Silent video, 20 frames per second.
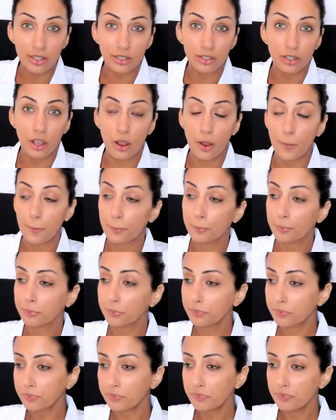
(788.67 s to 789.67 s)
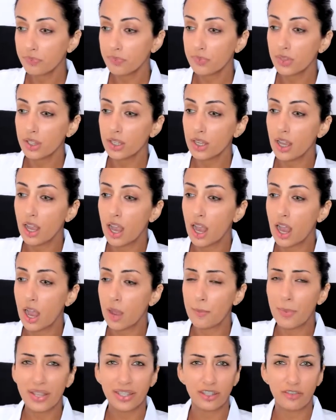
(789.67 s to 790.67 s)
So
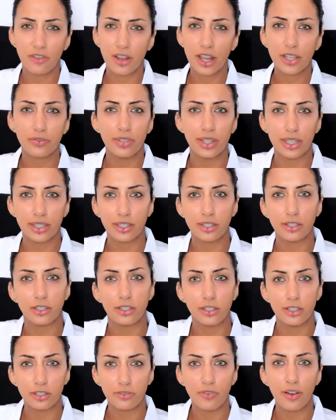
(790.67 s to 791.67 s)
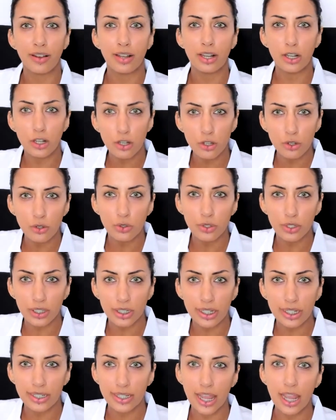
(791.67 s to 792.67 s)
best advice for this is to just very
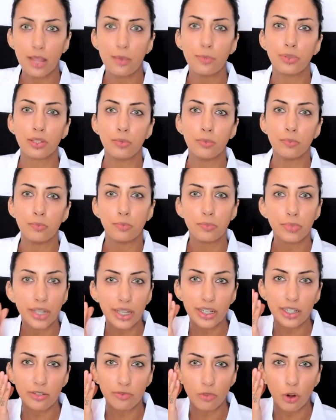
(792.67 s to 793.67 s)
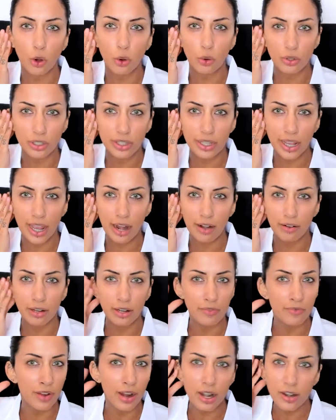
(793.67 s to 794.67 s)
loosely tape some kitchen roll to the
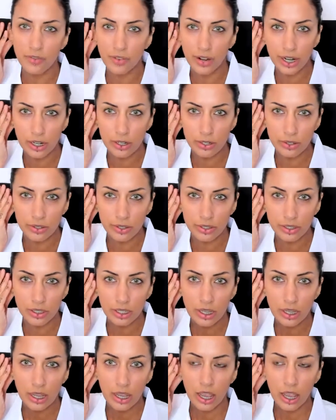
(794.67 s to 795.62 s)
area, very, very loose,